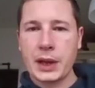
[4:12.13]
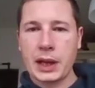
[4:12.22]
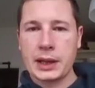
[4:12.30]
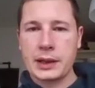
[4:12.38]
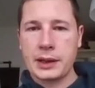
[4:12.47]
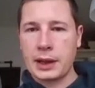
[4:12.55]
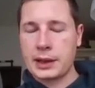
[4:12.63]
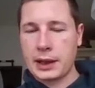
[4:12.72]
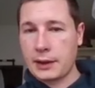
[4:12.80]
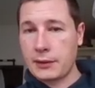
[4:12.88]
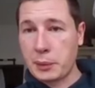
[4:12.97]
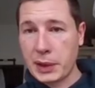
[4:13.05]
and, and I
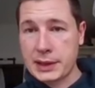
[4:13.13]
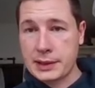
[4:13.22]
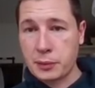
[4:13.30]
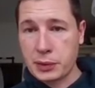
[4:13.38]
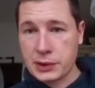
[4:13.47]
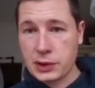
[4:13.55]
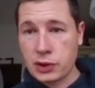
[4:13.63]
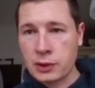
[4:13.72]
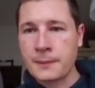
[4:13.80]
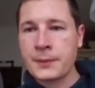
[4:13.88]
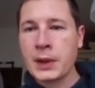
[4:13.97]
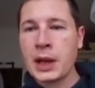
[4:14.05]
have a pleasant position.
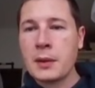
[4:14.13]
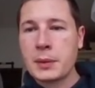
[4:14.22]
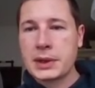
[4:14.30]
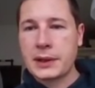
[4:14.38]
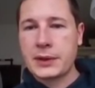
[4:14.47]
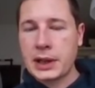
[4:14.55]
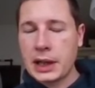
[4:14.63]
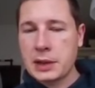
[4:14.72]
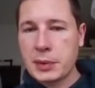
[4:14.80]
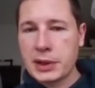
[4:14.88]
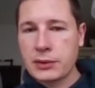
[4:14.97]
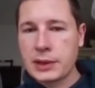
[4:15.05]
But after knight b to